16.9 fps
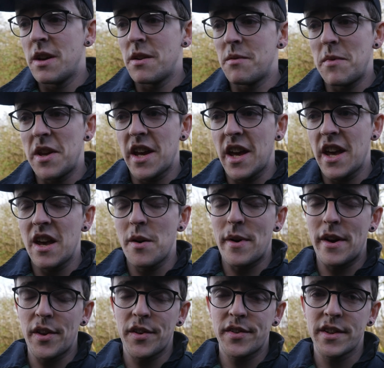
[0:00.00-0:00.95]
make hay
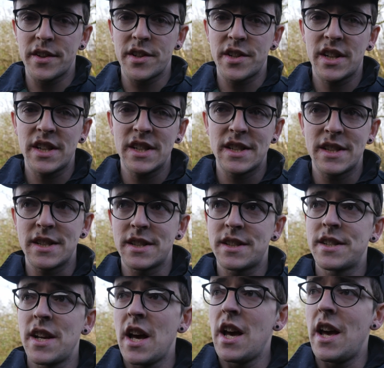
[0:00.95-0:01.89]
while the sun
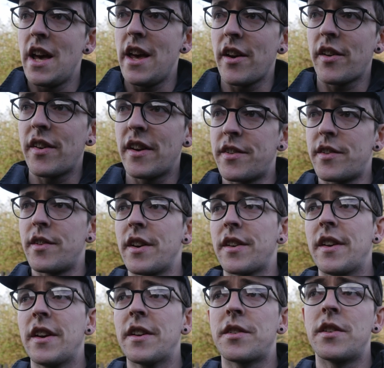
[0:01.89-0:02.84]
shines, etc,
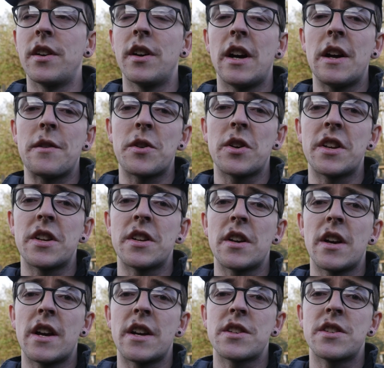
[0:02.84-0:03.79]
etc. I'm going
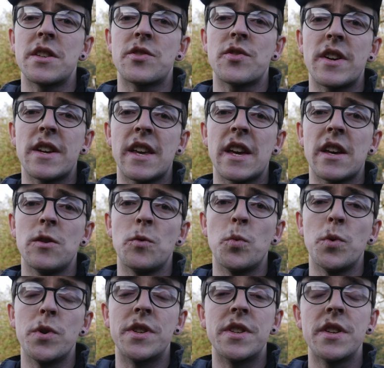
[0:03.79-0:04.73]
to actually try and get the
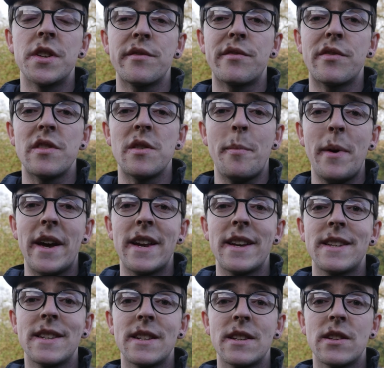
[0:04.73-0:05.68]
wood for the
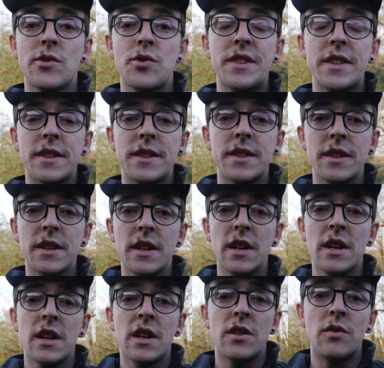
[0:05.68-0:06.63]
bed treated.
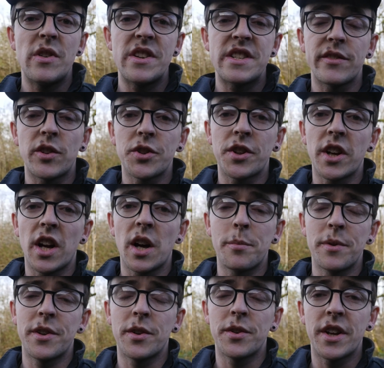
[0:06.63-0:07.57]
The reason I've not done it
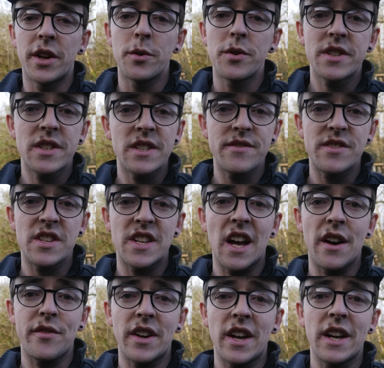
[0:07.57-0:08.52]
up until now is because I just
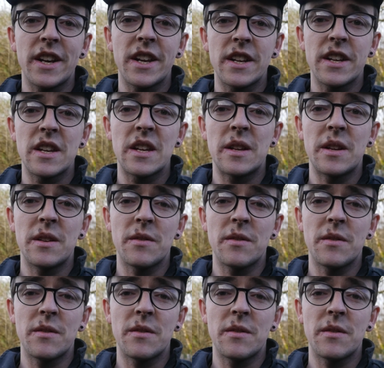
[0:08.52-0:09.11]
haven't had any